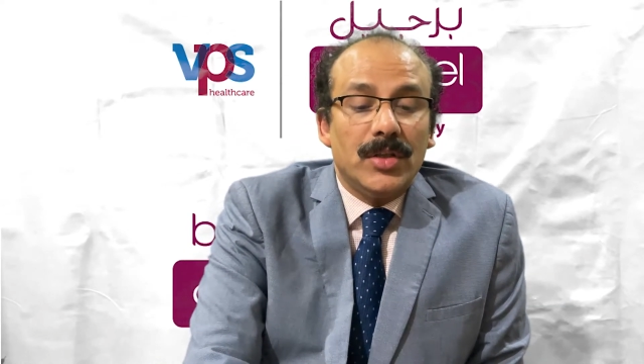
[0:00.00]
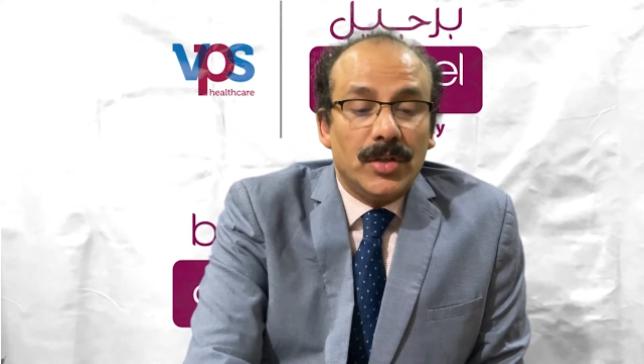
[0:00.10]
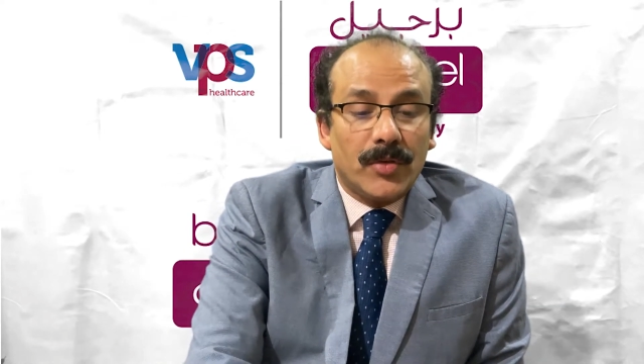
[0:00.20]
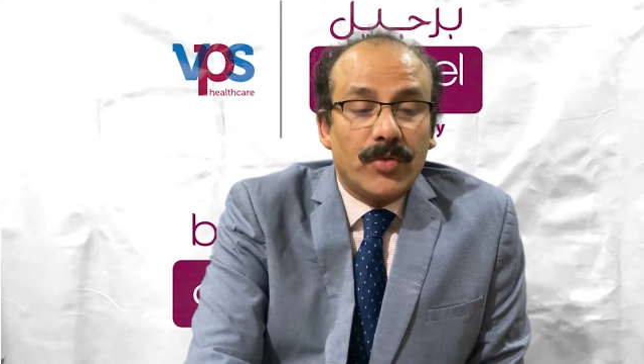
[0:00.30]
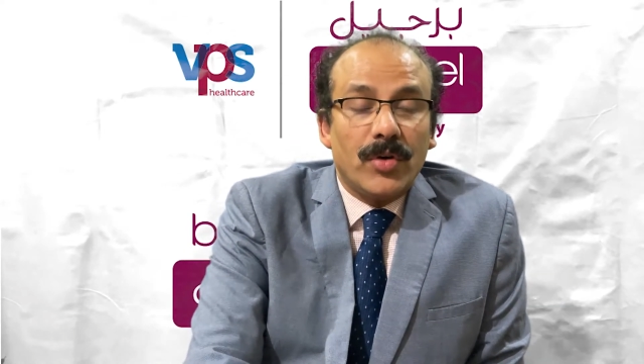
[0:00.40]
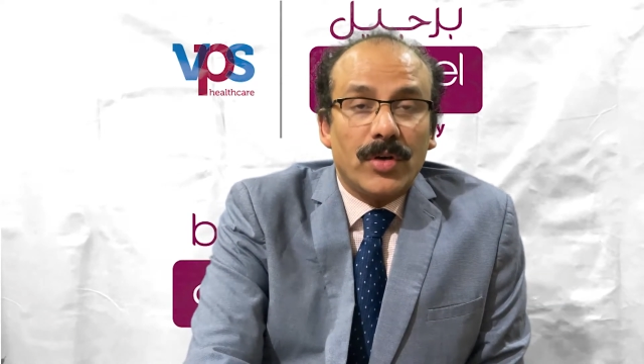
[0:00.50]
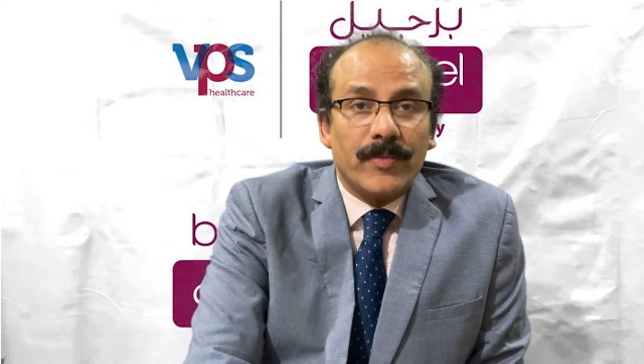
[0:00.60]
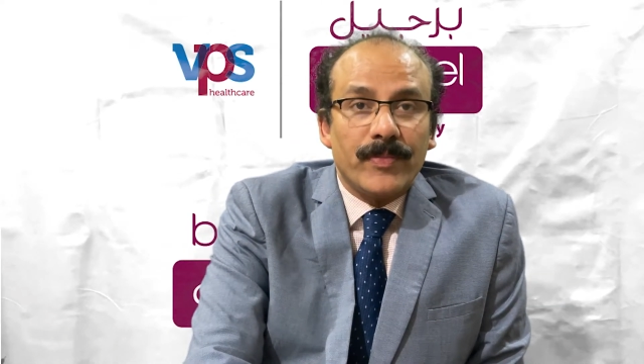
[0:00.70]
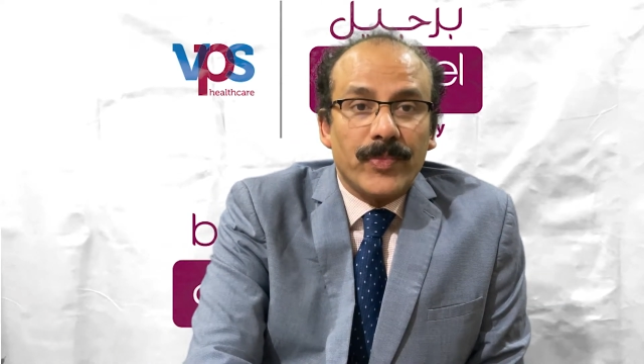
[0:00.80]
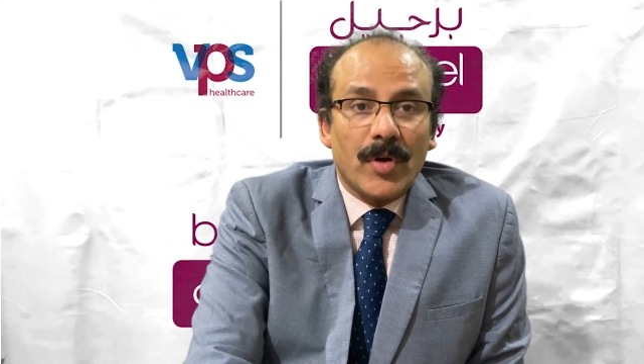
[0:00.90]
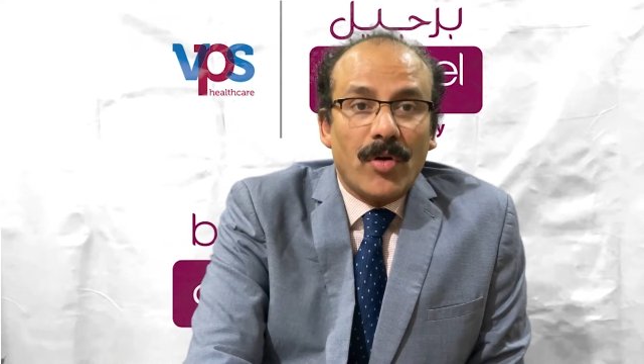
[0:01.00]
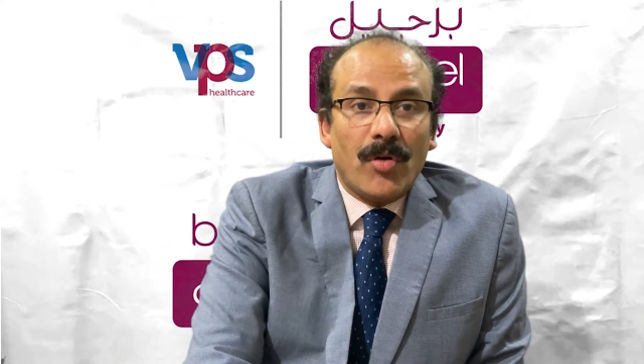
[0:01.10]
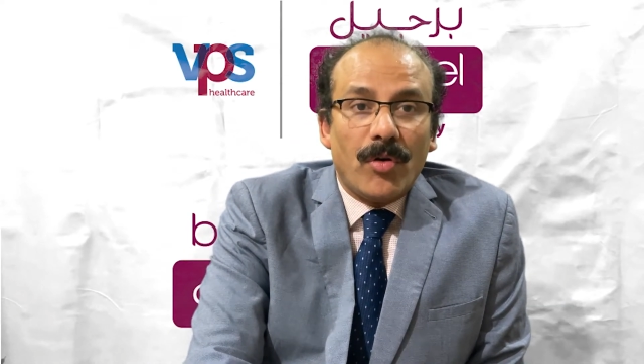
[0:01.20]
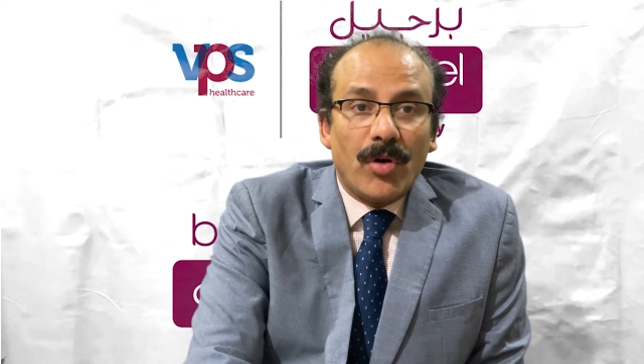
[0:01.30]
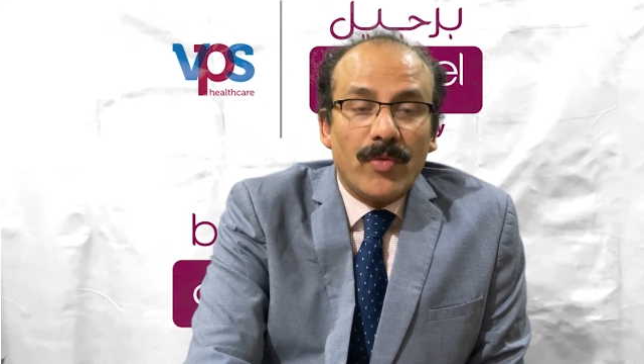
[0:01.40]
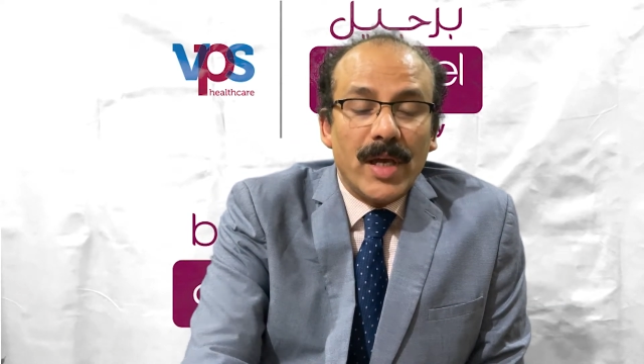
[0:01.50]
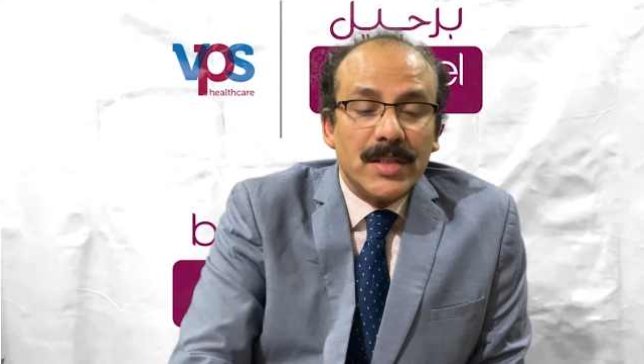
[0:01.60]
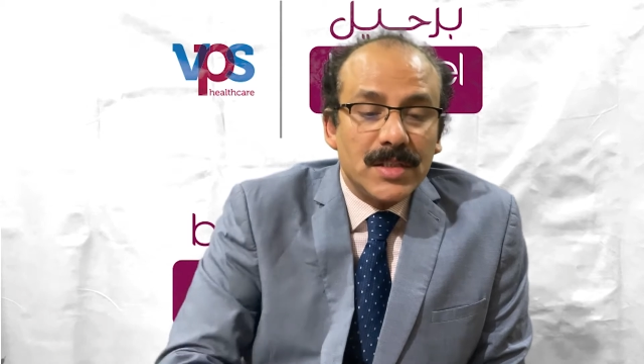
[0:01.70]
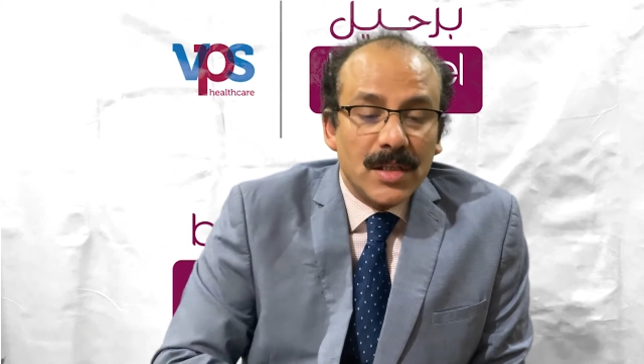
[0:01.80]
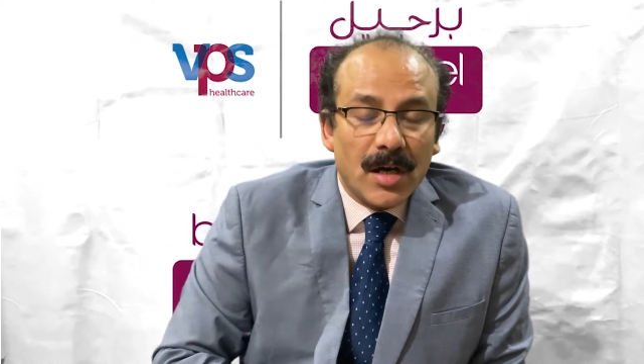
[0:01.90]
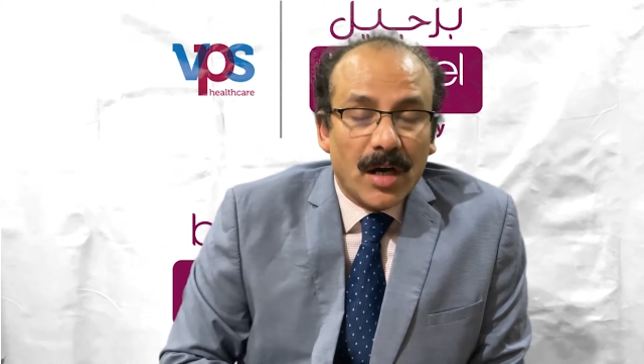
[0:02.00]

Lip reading: Therefore, always